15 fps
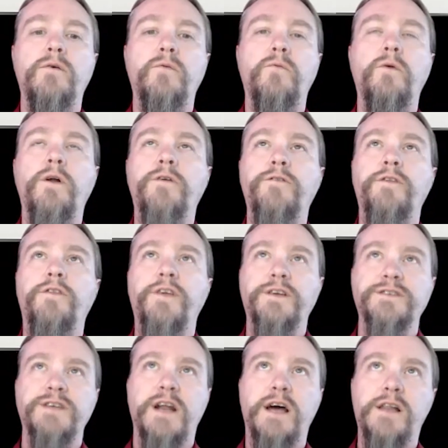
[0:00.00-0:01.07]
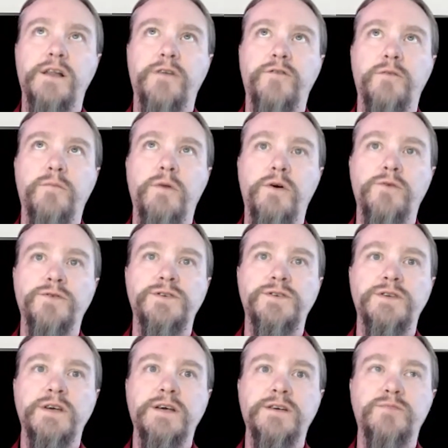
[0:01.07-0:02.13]
One of the things that I love the
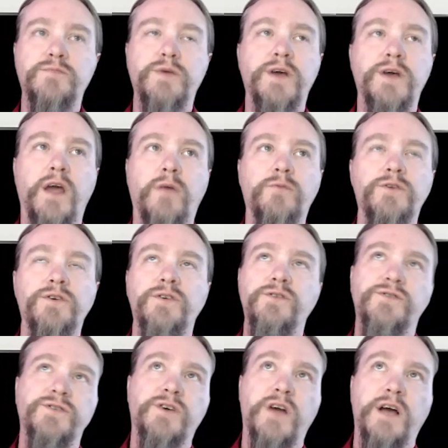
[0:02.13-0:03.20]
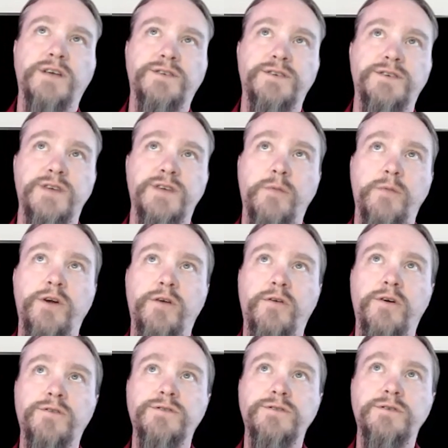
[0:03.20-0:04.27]
most is being able to use your guys as cyber
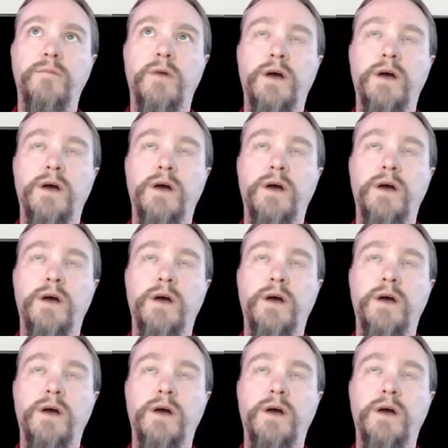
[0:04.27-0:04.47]
heroes.